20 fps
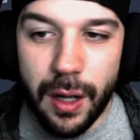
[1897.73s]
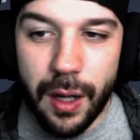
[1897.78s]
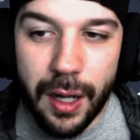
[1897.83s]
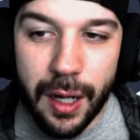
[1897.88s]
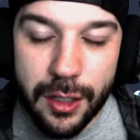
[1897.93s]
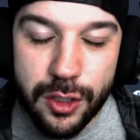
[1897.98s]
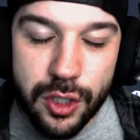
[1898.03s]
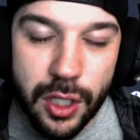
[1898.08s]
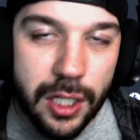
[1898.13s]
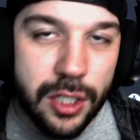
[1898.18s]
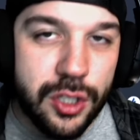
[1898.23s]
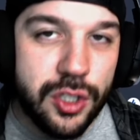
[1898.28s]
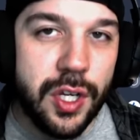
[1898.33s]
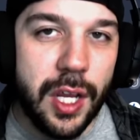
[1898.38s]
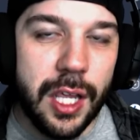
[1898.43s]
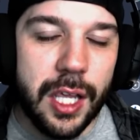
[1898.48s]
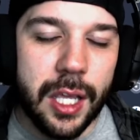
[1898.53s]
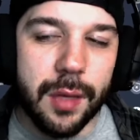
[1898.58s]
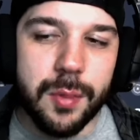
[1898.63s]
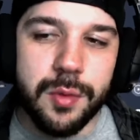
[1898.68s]
Josh
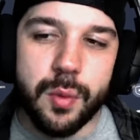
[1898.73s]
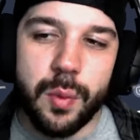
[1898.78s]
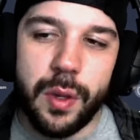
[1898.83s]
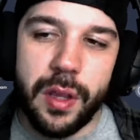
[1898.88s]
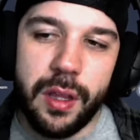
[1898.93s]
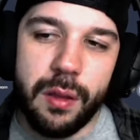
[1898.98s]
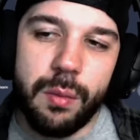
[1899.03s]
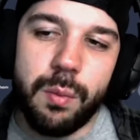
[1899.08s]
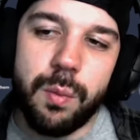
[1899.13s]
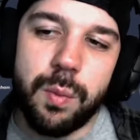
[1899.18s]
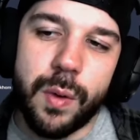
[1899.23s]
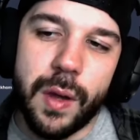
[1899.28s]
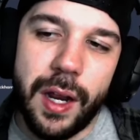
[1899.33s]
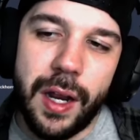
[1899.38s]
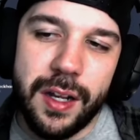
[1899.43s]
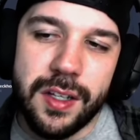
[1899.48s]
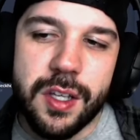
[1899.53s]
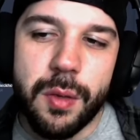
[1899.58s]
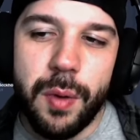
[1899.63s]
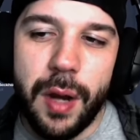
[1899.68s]
Jacobs? Really got to
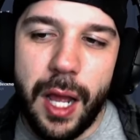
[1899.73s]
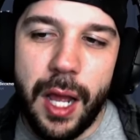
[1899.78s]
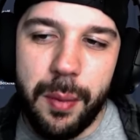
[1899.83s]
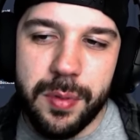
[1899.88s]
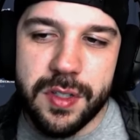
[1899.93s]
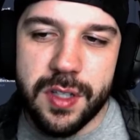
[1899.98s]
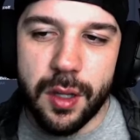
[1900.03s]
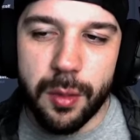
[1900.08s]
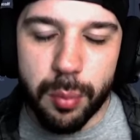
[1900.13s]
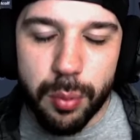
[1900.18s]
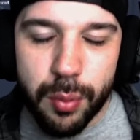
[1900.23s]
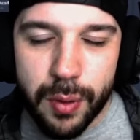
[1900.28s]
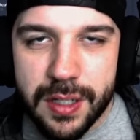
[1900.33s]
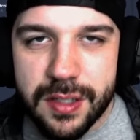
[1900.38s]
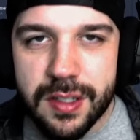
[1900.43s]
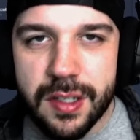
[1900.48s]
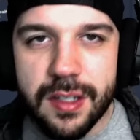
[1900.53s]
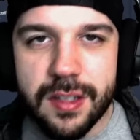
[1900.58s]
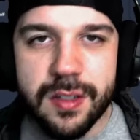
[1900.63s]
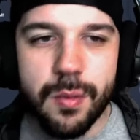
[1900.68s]
see what happens in the
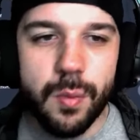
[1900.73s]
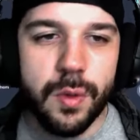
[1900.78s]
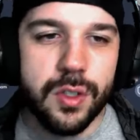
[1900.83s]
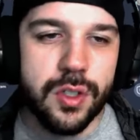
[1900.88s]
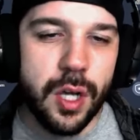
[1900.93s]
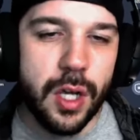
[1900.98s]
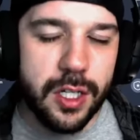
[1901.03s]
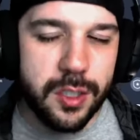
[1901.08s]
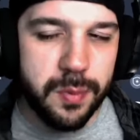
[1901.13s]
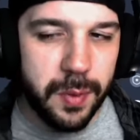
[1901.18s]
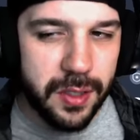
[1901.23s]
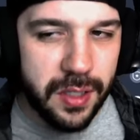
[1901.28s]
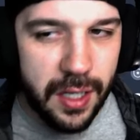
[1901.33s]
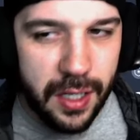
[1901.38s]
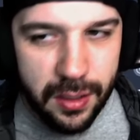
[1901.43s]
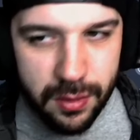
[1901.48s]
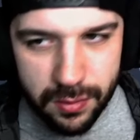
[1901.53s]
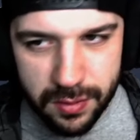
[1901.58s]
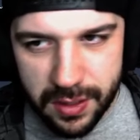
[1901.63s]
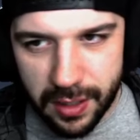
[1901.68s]
preseason with Josh
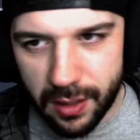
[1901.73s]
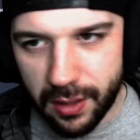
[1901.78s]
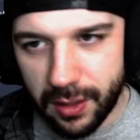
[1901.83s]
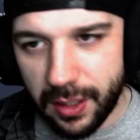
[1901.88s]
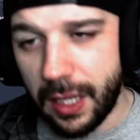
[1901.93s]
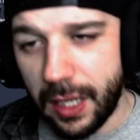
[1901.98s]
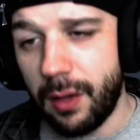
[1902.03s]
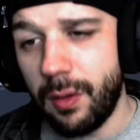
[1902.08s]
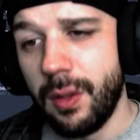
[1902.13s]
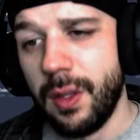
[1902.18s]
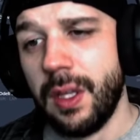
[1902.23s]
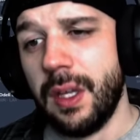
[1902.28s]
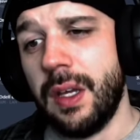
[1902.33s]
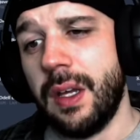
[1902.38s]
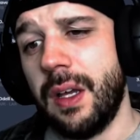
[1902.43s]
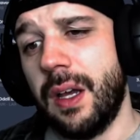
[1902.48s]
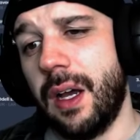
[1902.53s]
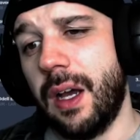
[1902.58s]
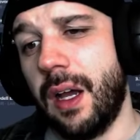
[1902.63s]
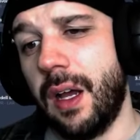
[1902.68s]
McDaniels there now.
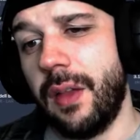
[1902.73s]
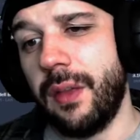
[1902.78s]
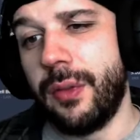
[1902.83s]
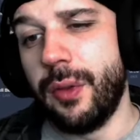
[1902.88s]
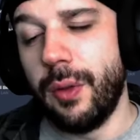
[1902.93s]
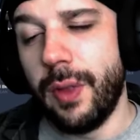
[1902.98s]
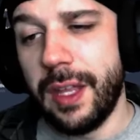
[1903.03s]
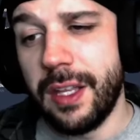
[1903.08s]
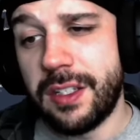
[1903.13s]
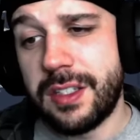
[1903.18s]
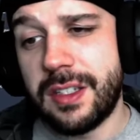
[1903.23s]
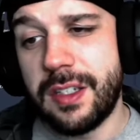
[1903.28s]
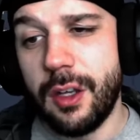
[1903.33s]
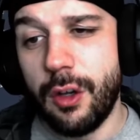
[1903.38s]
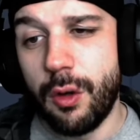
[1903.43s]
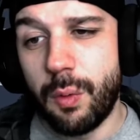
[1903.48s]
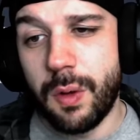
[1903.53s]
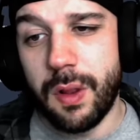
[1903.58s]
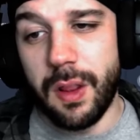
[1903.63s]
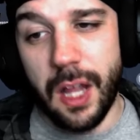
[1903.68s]
Do they still
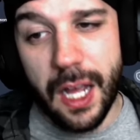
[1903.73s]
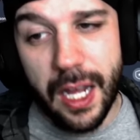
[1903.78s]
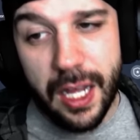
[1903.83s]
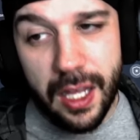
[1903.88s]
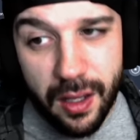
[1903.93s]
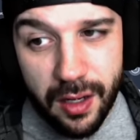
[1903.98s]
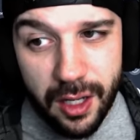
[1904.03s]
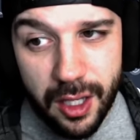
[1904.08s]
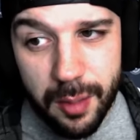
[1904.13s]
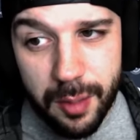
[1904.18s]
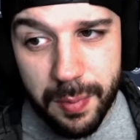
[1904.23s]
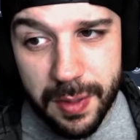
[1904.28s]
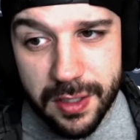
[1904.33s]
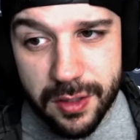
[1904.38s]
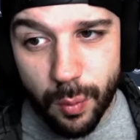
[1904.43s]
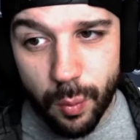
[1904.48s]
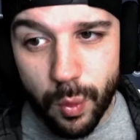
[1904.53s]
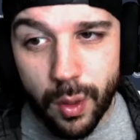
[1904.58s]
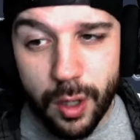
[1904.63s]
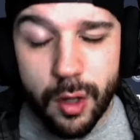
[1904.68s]
rely on him as the
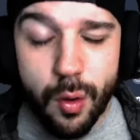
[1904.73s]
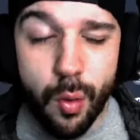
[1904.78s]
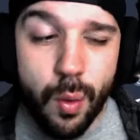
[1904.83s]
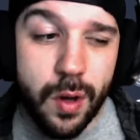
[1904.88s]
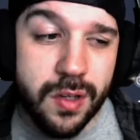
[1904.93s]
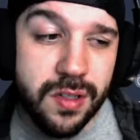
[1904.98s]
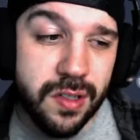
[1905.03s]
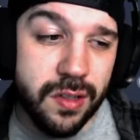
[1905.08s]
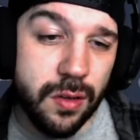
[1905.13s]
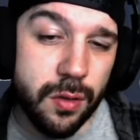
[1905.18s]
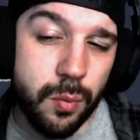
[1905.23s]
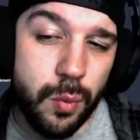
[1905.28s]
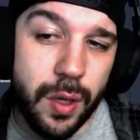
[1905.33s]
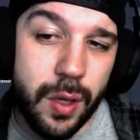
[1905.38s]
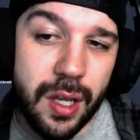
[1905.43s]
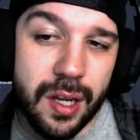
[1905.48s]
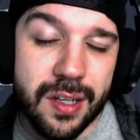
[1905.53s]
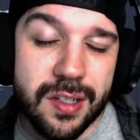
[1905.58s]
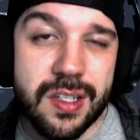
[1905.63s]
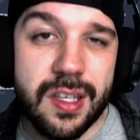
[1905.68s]
workhorse? Or are we
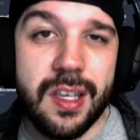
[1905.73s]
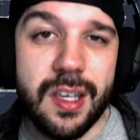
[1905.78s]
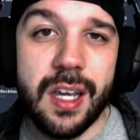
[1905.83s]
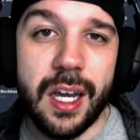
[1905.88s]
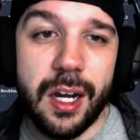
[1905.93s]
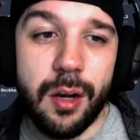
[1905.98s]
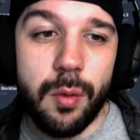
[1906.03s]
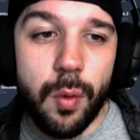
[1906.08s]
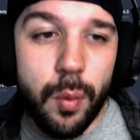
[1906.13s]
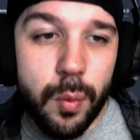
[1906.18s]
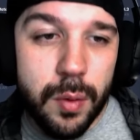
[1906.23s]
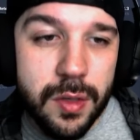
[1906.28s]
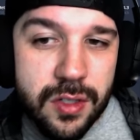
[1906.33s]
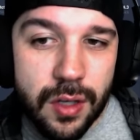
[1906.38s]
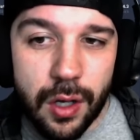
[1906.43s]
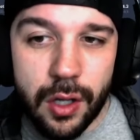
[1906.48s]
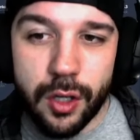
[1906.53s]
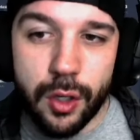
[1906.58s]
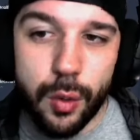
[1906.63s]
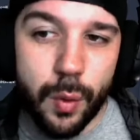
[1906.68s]
going to see kind of what we
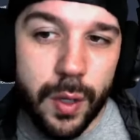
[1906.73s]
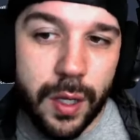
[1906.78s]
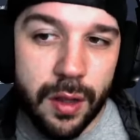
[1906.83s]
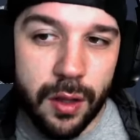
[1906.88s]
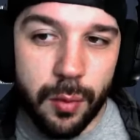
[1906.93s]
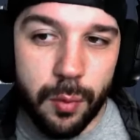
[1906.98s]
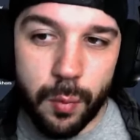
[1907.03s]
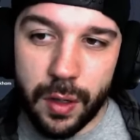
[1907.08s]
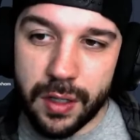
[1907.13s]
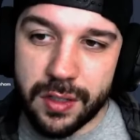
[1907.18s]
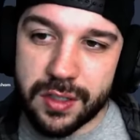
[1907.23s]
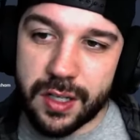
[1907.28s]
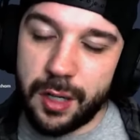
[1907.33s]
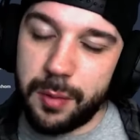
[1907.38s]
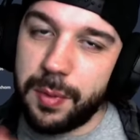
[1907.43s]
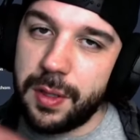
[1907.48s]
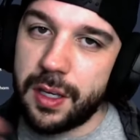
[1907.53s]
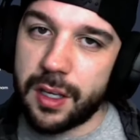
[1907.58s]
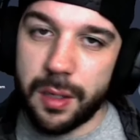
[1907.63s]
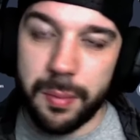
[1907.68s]
saw in New England, where it's going to
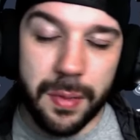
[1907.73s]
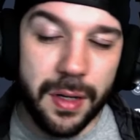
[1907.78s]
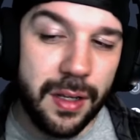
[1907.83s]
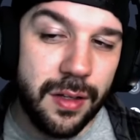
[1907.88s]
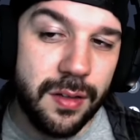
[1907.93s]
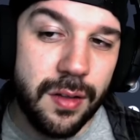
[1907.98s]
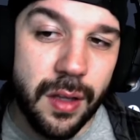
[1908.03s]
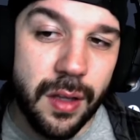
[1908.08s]
be a committee